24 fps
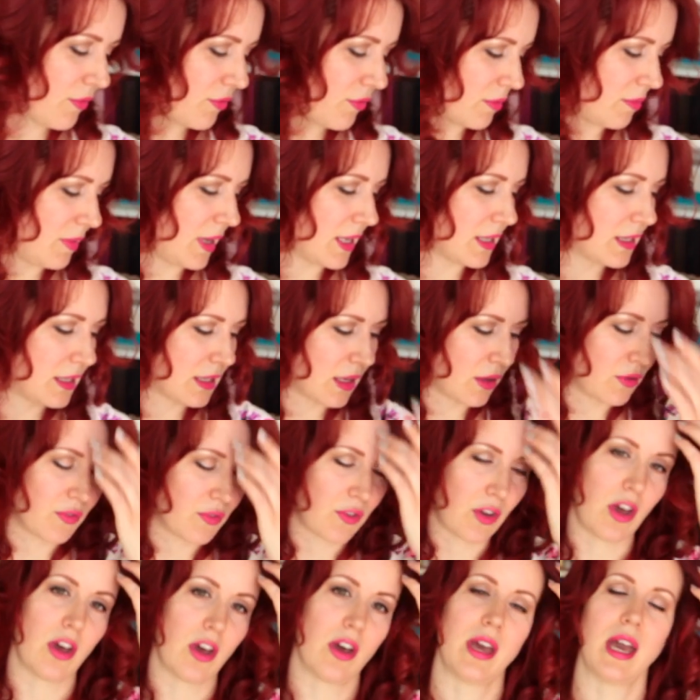from this so
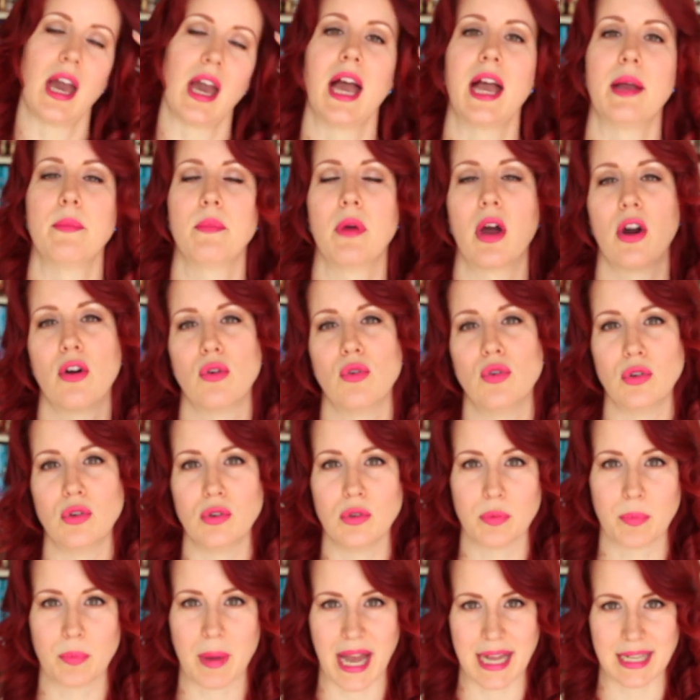far, are
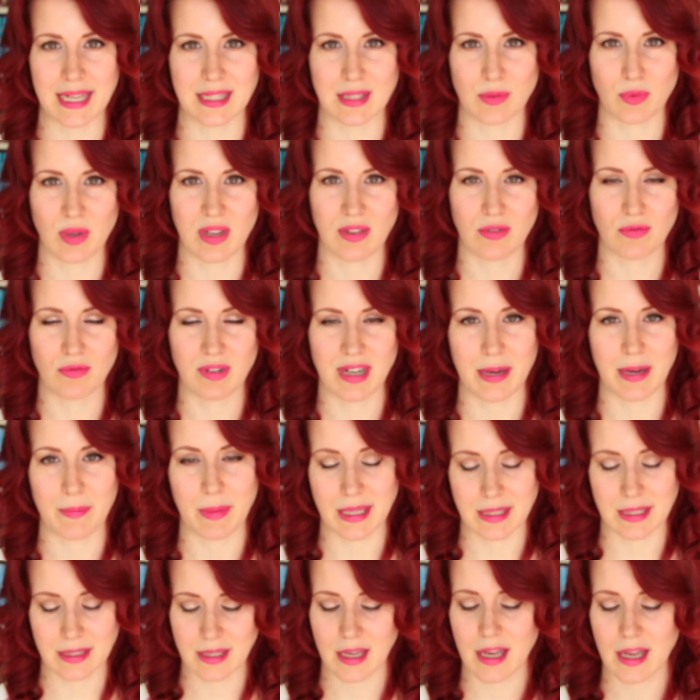all patterns with really
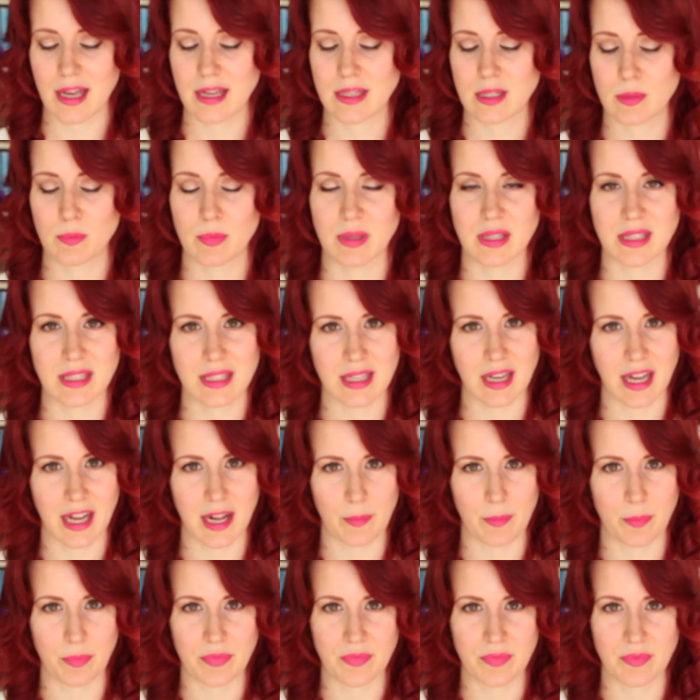big skirts, but
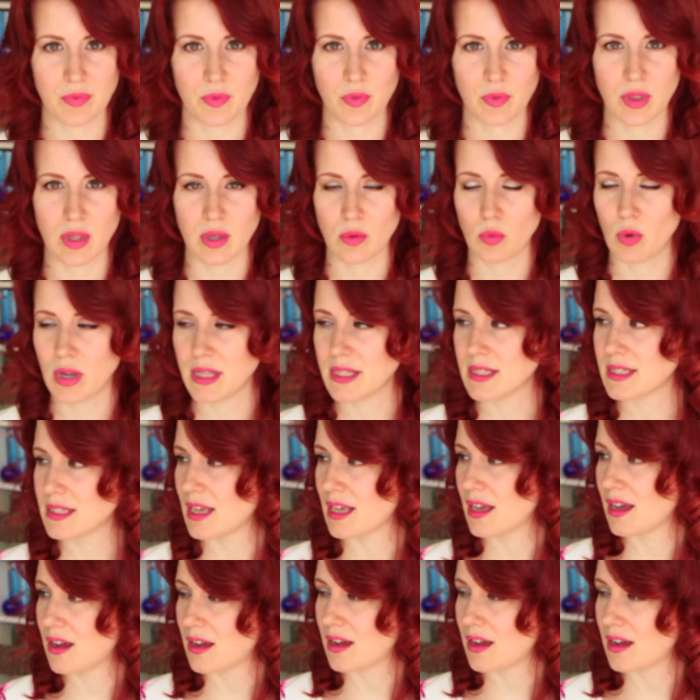the ones that